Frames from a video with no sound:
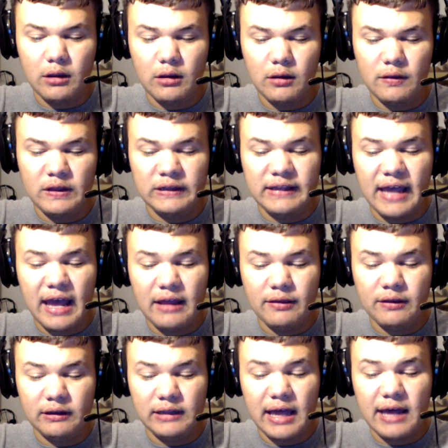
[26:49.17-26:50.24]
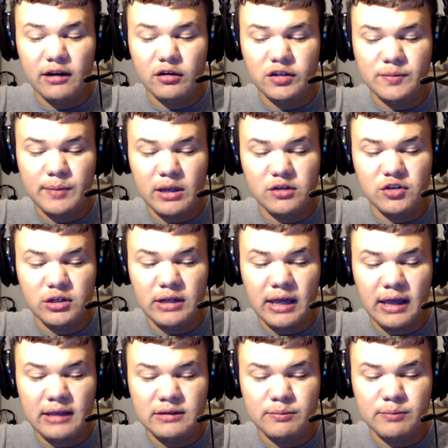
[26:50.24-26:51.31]
The latter expansion
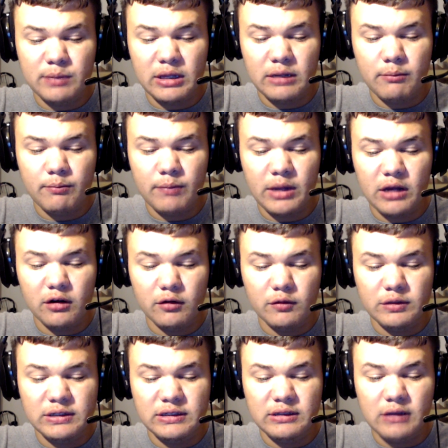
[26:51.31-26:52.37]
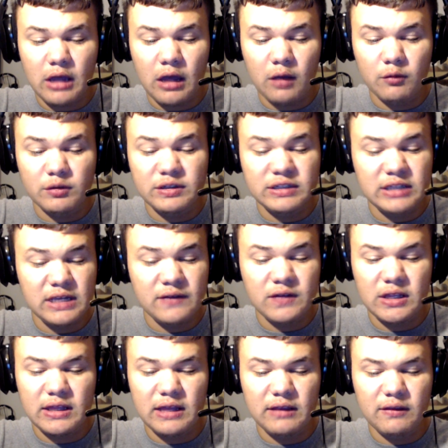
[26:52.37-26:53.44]
has been better received
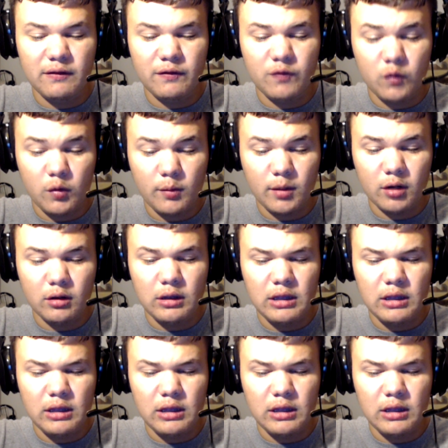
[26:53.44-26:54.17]
than the former,